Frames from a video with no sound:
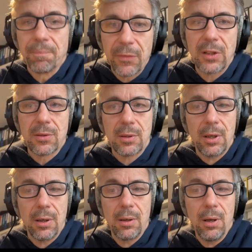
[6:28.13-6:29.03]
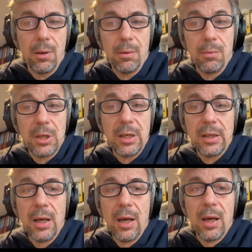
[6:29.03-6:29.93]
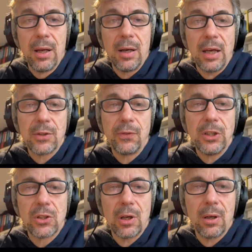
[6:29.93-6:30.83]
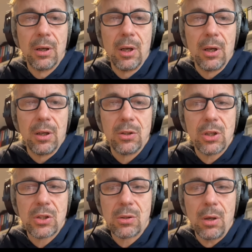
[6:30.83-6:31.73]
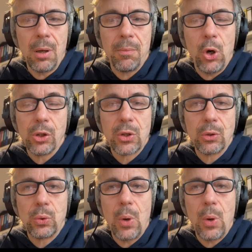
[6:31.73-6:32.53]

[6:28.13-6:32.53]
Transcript: That's a really nice feature, just also to